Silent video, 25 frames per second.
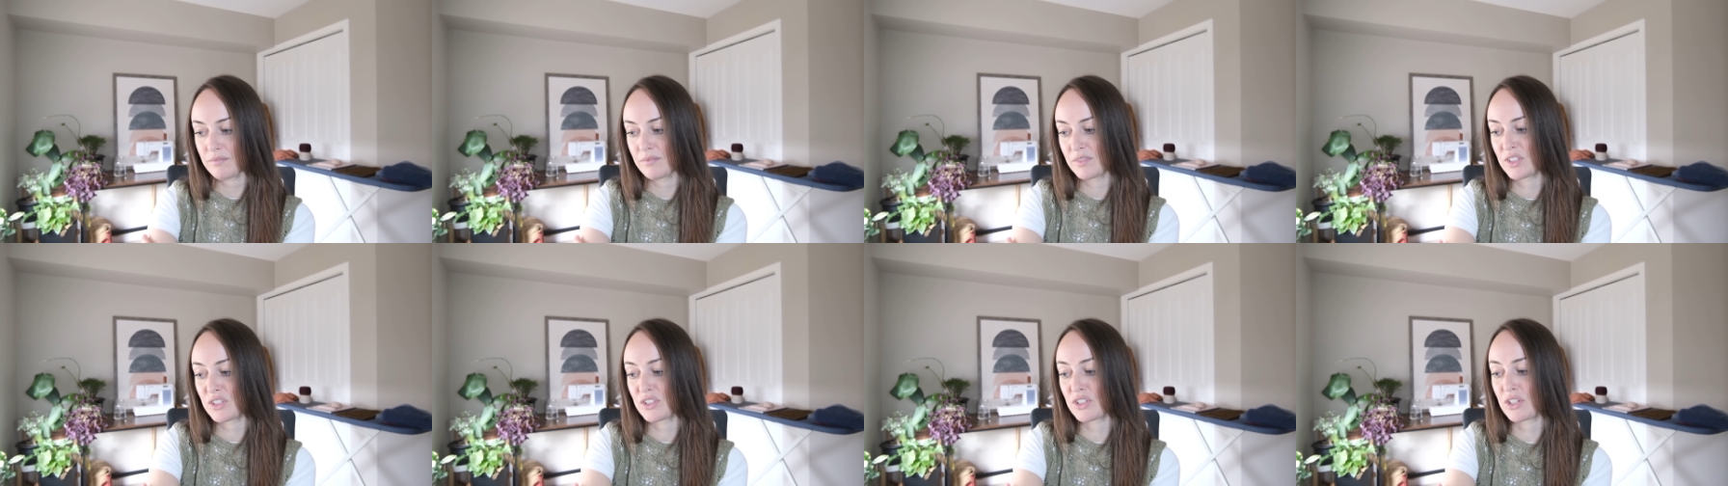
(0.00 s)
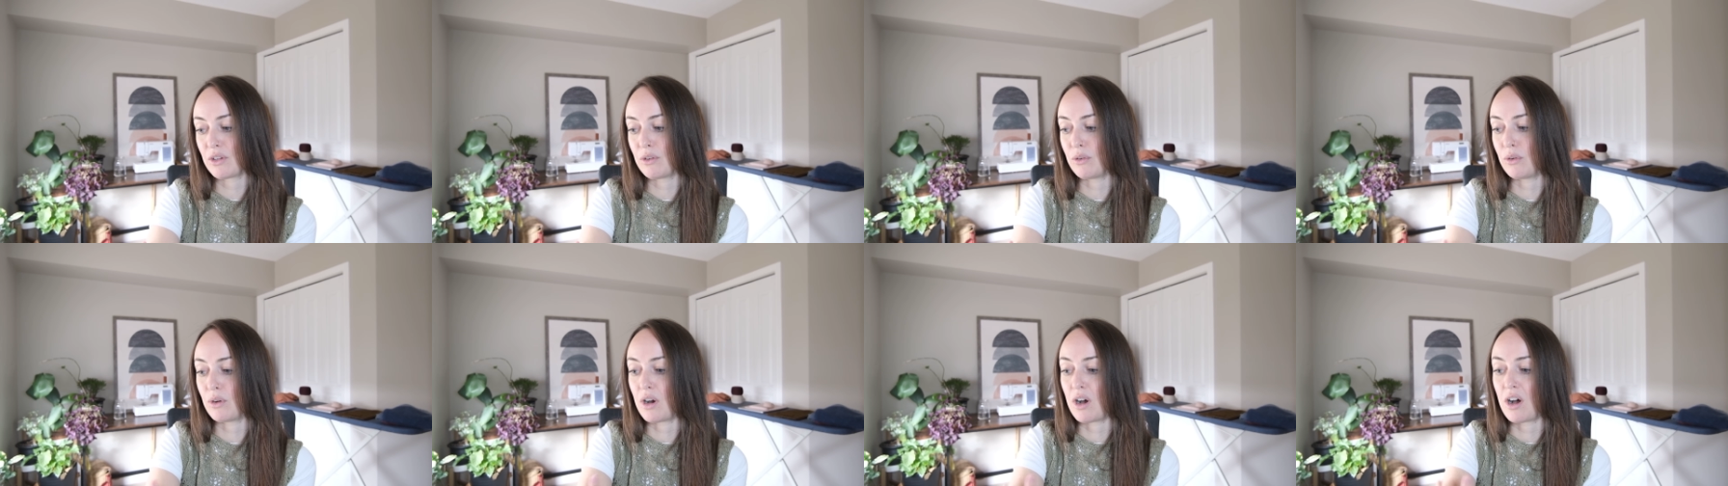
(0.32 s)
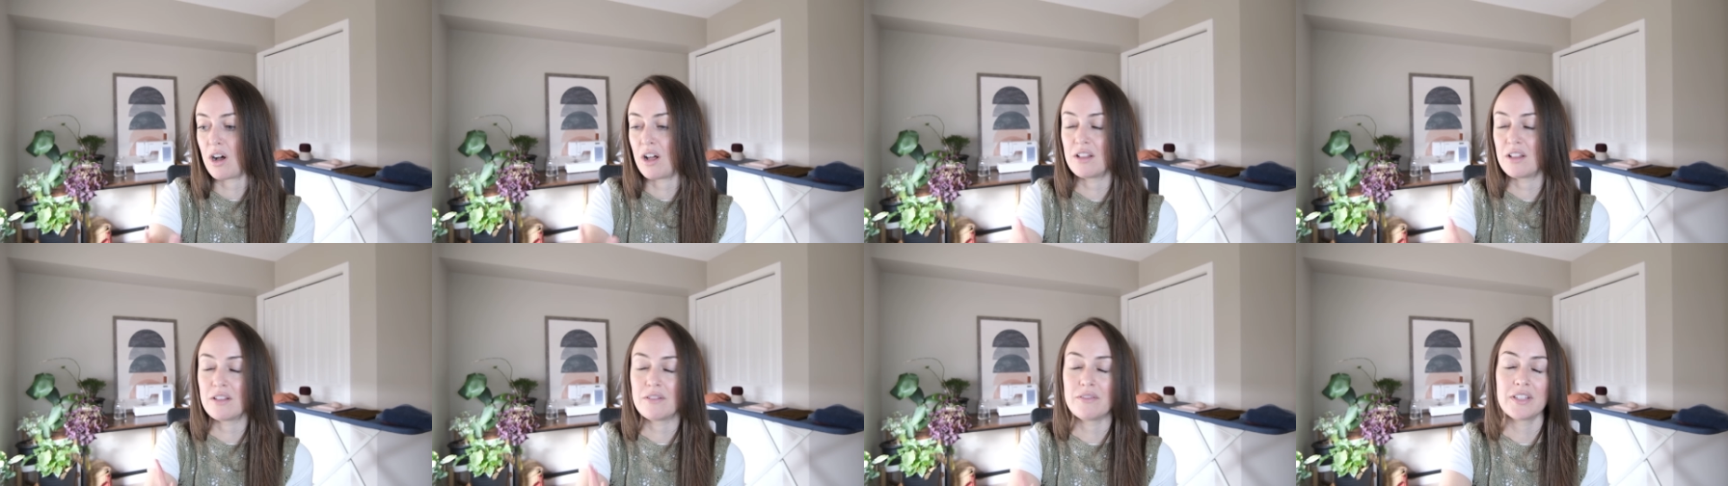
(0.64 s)
So
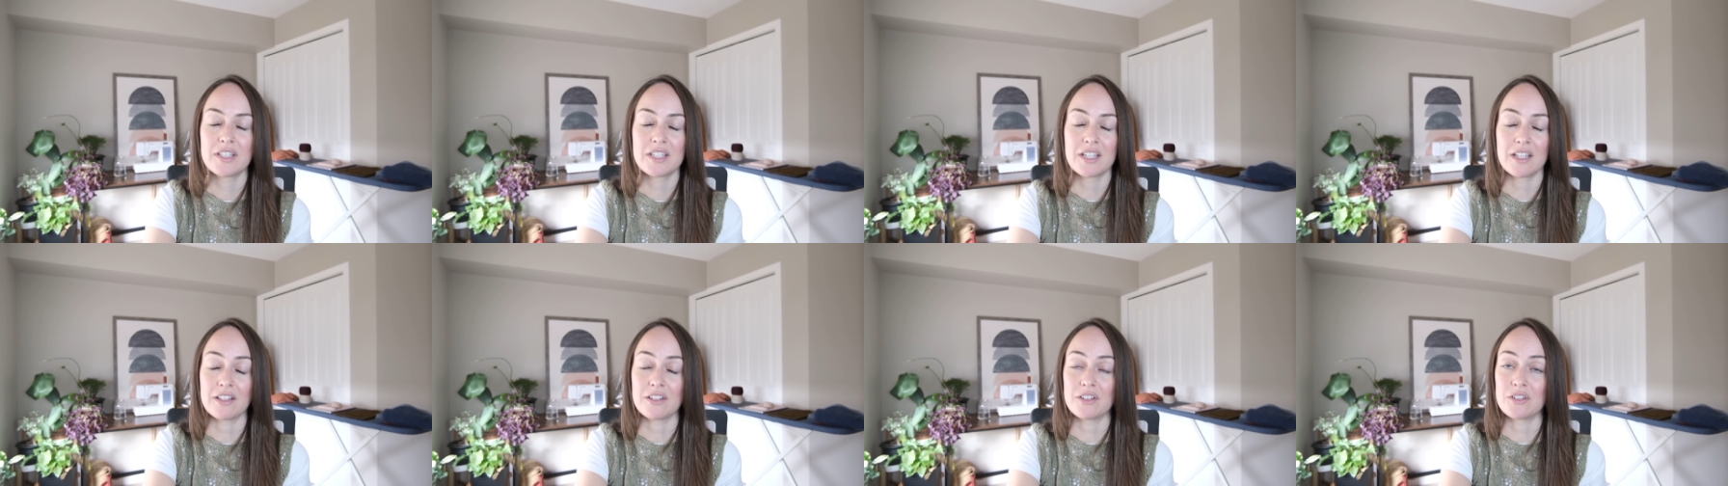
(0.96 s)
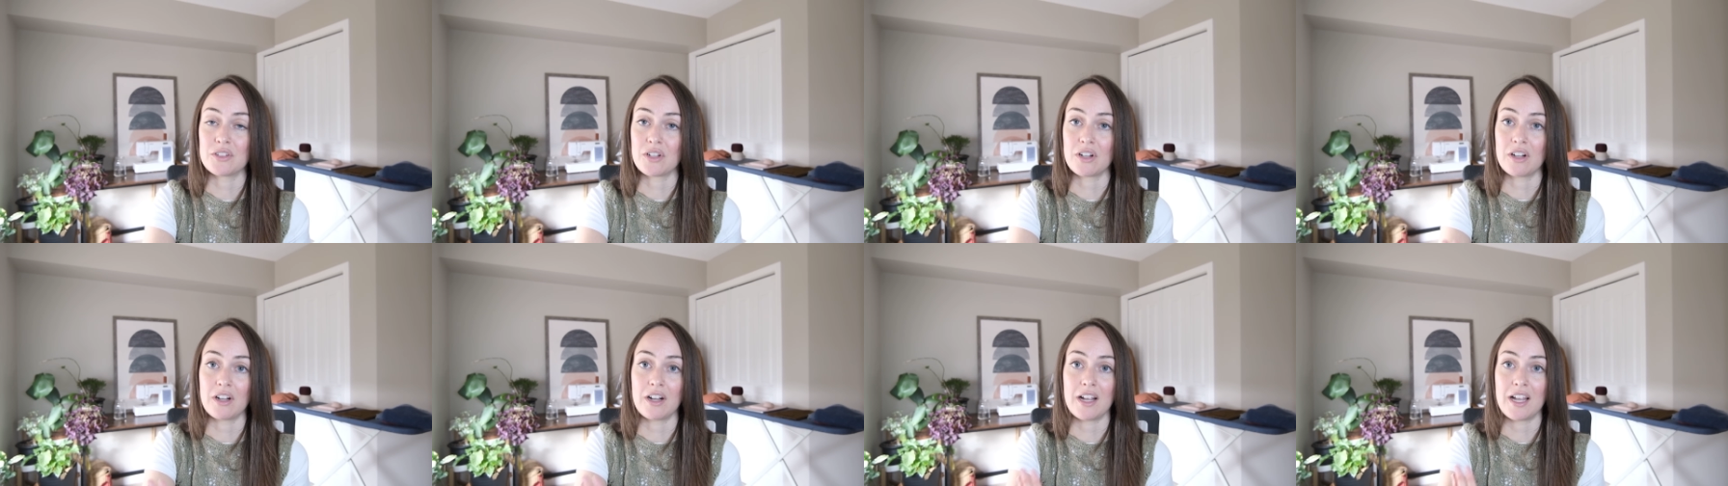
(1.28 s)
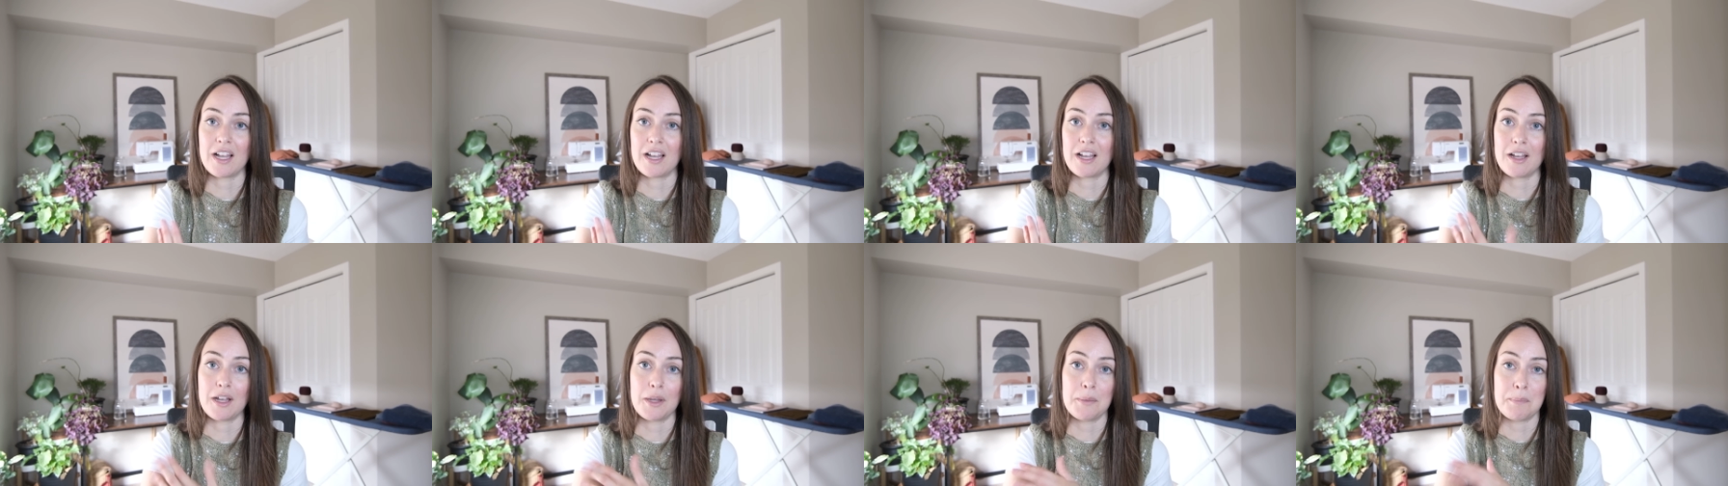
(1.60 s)
all of the colors are
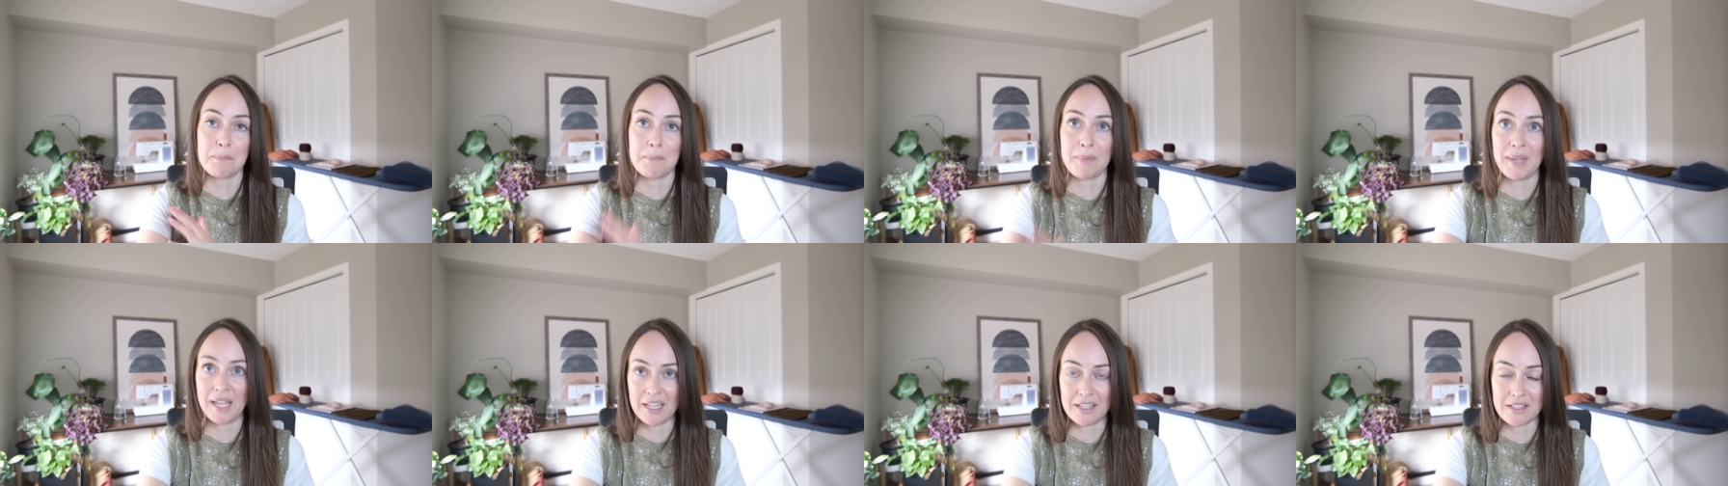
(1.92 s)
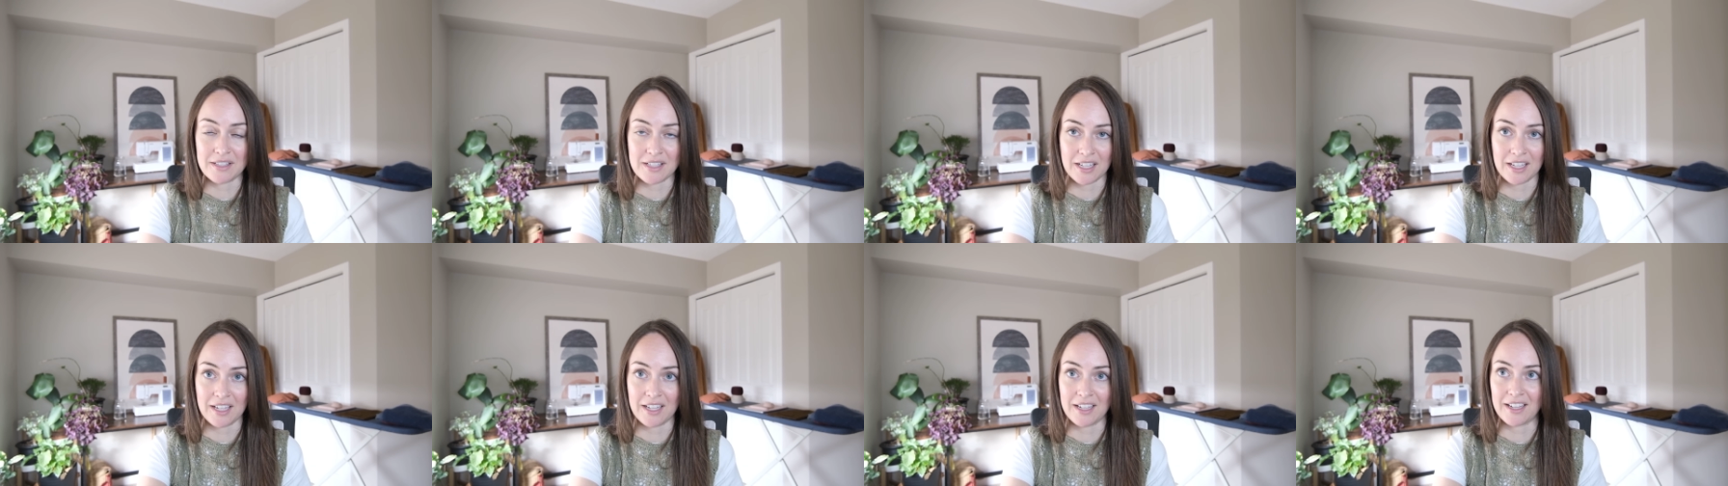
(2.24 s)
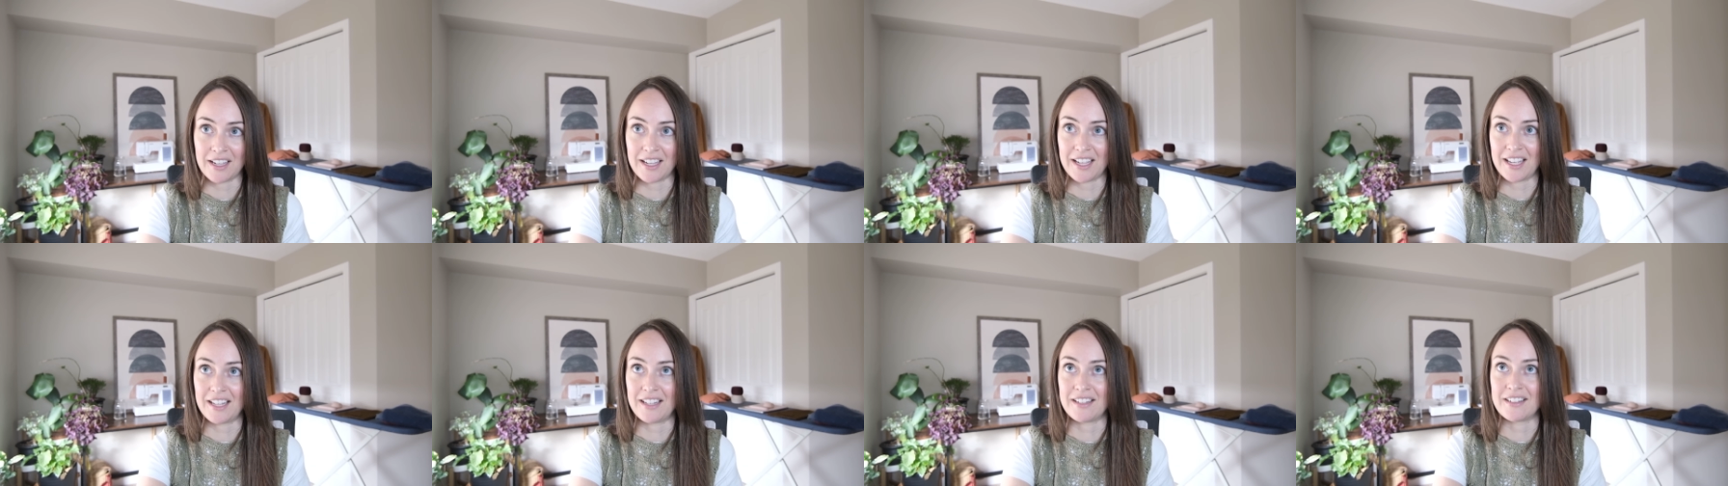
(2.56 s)
amazing,
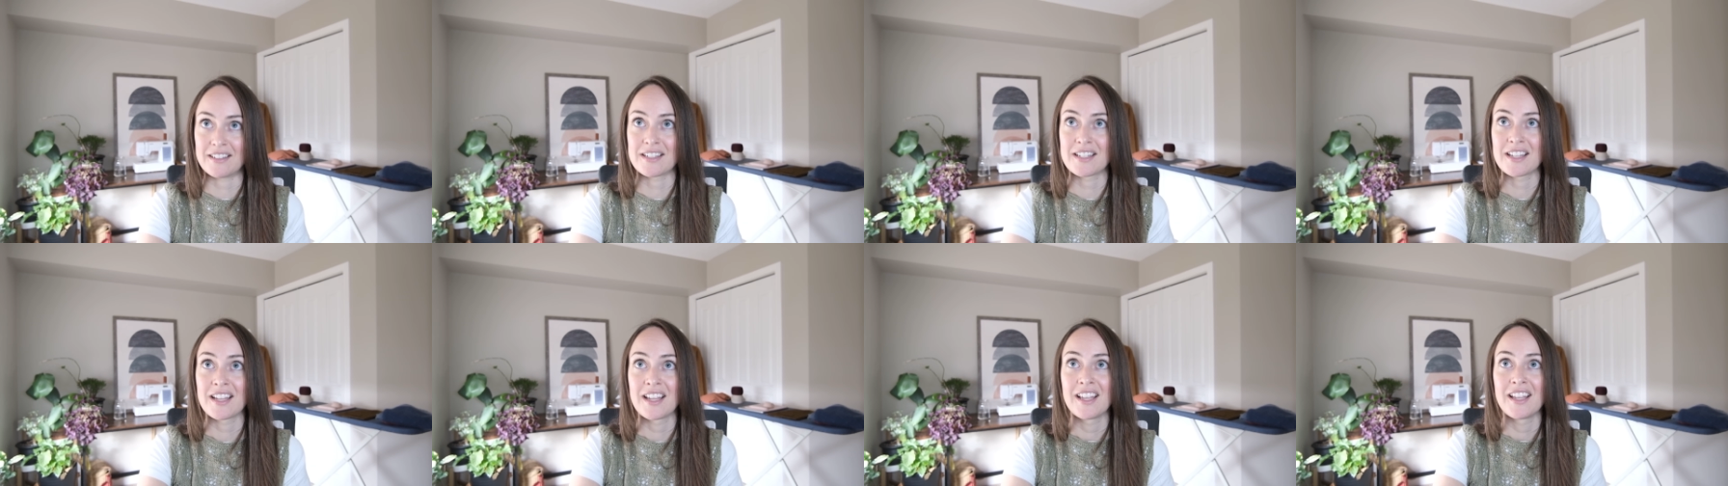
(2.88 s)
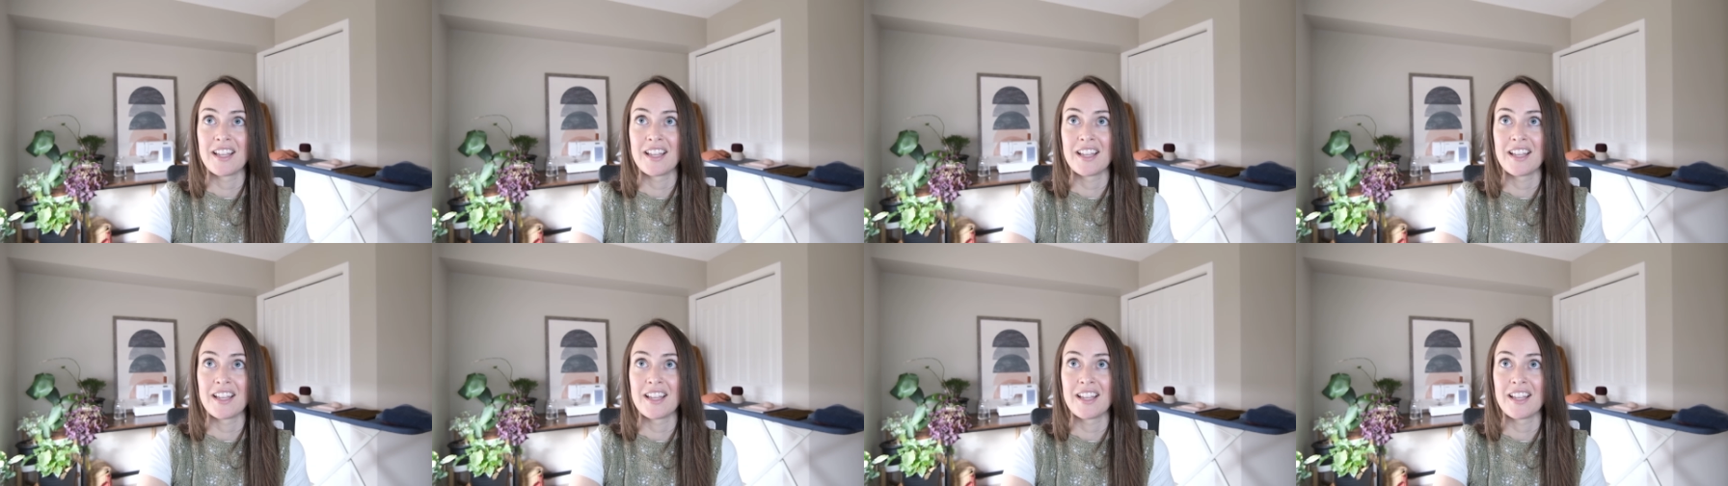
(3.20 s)
and